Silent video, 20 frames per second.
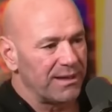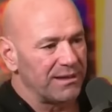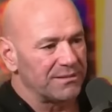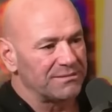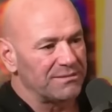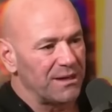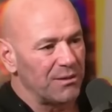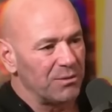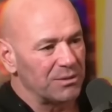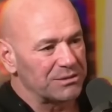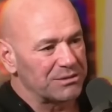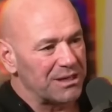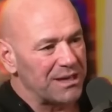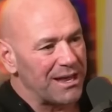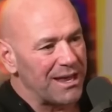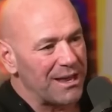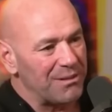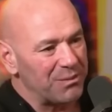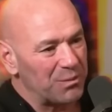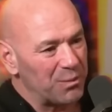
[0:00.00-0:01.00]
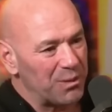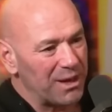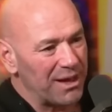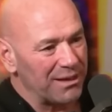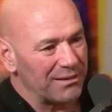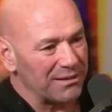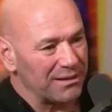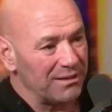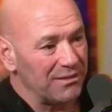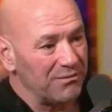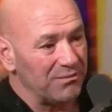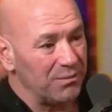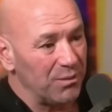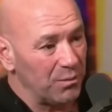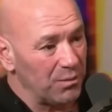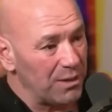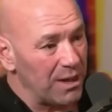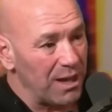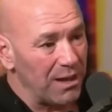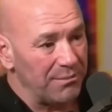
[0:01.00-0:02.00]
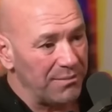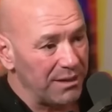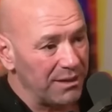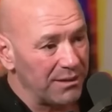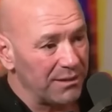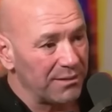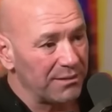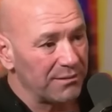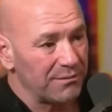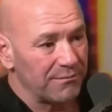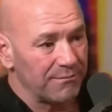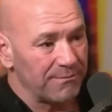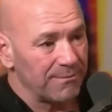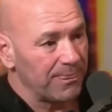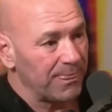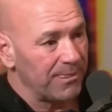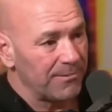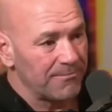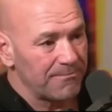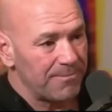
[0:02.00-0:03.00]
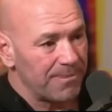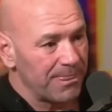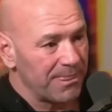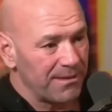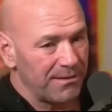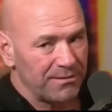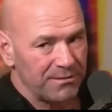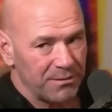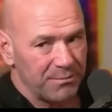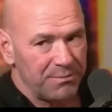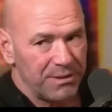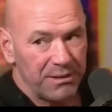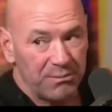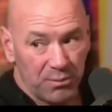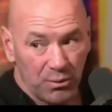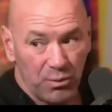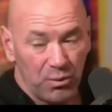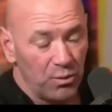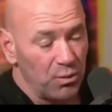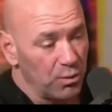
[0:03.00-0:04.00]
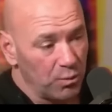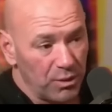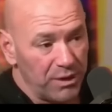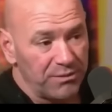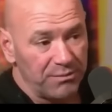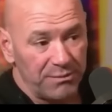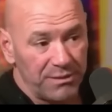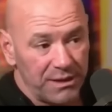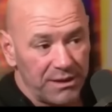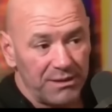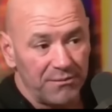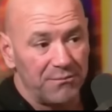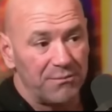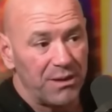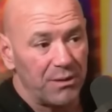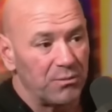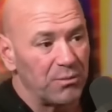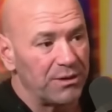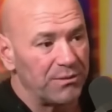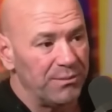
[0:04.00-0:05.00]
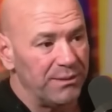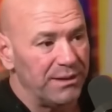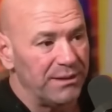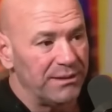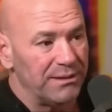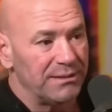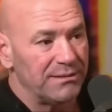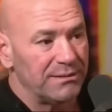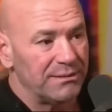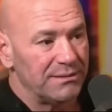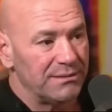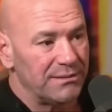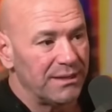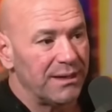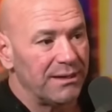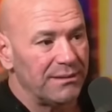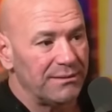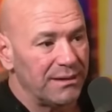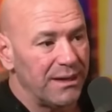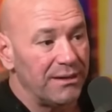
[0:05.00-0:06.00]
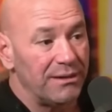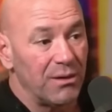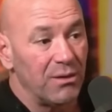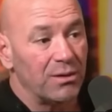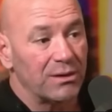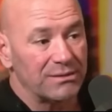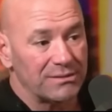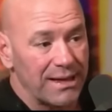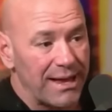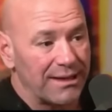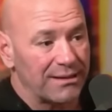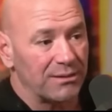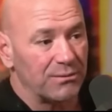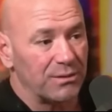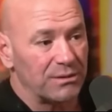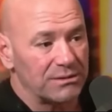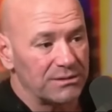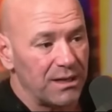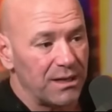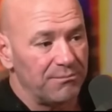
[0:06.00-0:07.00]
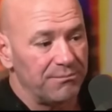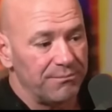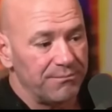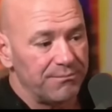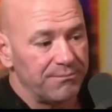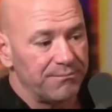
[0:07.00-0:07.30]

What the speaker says: I can't say what's going to happen when I leave, but when I'm here, the people who are with me and have been with me, they know exactly what's up.